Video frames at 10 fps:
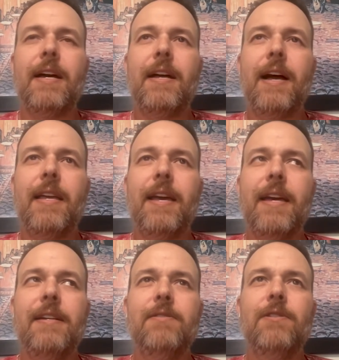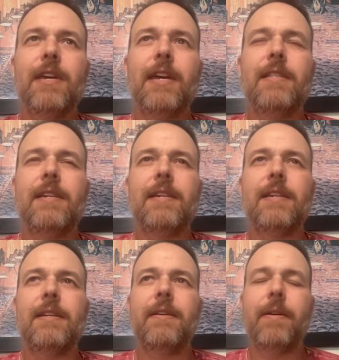I kind of look at it like
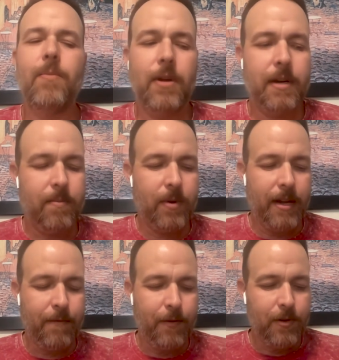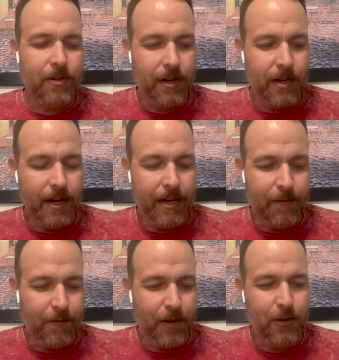when when I first started, I get
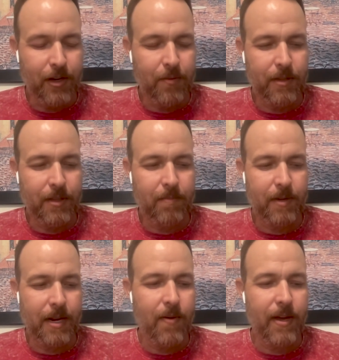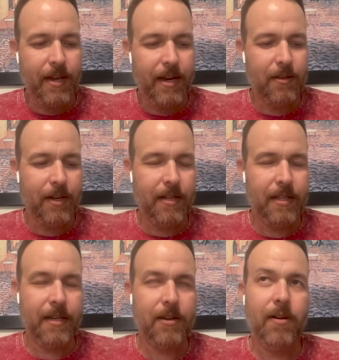frustrated with it, but now I kind of look at it
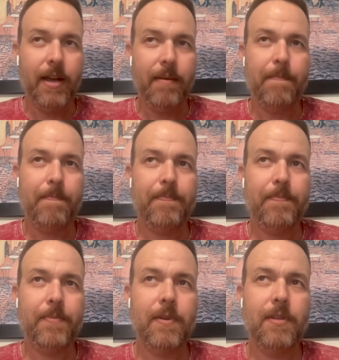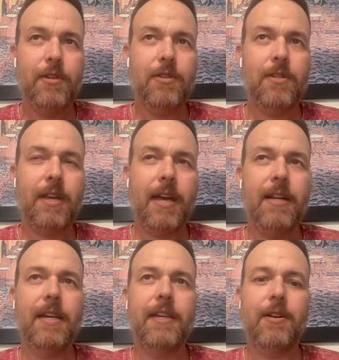like, all right, this is kind
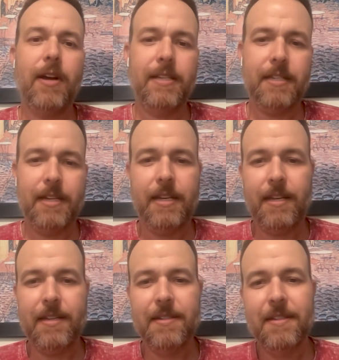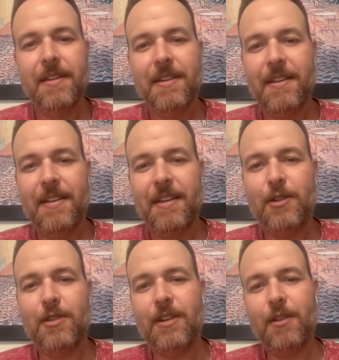of like your ICD Mm-hmm. It's
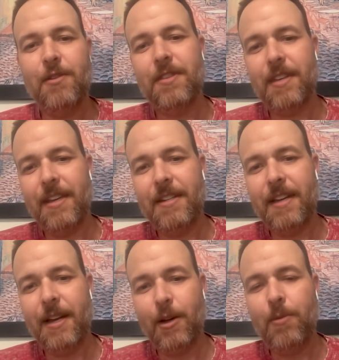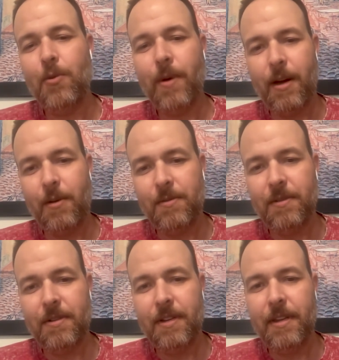just another thing to help you out.
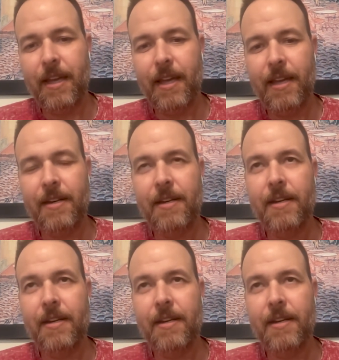And,